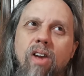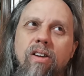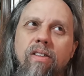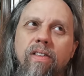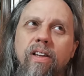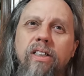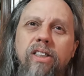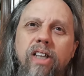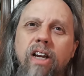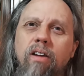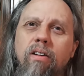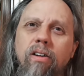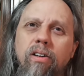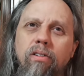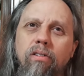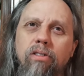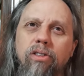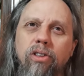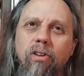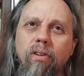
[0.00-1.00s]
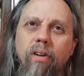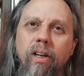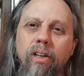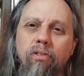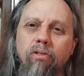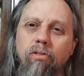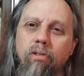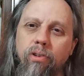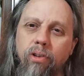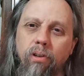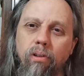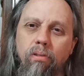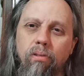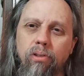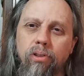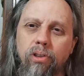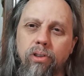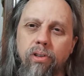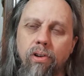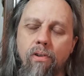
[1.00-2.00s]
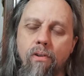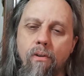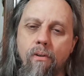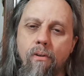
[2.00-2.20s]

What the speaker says: these characters are introduced,